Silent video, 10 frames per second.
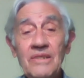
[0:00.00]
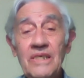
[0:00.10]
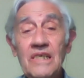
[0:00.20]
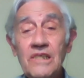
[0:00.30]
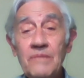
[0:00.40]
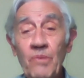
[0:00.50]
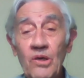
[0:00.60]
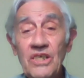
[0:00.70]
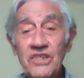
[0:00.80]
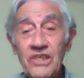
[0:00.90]
This
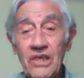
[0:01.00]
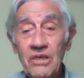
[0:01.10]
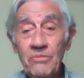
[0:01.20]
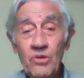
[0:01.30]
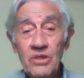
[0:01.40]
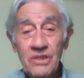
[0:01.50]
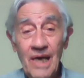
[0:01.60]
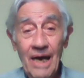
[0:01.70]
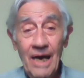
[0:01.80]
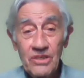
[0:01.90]
monastery was
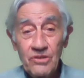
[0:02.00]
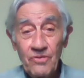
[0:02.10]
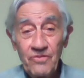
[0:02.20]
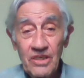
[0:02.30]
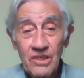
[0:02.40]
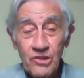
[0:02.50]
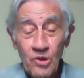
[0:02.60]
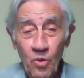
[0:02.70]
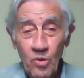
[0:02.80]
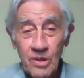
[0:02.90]
hundreds of years
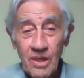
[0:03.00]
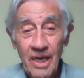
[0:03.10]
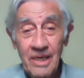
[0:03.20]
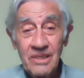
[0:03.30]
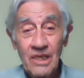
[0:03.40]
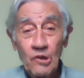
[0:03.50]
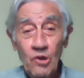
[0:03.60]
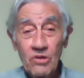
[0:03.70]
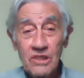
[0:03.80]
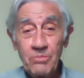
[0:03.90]
old and the
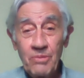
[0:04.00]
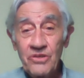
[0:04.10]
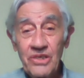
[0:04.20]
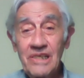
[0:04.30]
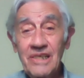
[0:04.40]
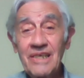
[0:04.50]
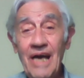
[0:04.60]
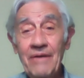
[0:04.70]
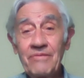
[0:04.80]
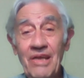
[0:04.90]
locks were really,
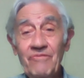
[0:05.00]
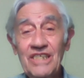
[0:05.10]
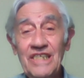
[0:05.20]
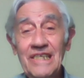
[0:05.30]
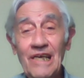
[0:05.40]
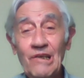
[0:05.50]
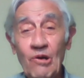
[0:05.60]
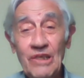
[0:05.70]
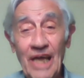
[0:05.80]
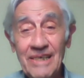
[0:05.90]
I've never seen a
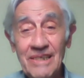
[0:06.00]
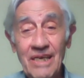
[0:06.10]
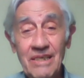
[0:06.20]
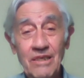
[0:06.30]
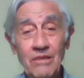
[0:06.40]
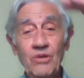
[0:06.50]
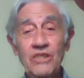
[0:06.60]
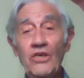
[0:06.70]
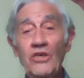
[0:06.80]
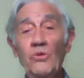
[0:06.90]
lock like that. It was
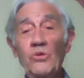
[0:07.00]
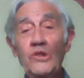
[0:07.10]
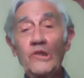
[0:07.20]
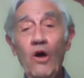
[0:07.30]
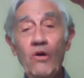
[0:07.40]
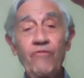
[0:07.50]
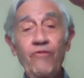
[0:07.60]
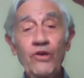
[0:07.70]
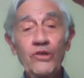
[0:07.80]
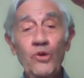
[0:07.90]
a huge lock
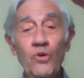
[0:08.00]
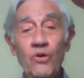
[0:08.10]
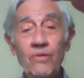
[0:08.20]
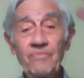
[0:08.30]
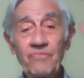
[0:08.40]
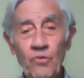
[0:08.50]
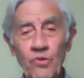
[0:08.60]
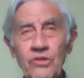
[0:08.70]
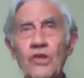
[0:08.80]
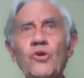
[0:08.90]
for a door.
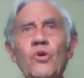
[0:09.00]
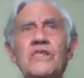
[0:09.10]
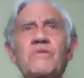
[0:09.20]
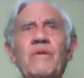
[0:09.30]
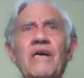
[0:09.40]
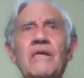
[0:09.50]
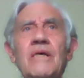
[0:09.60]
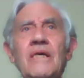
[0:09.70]
Well, the doors were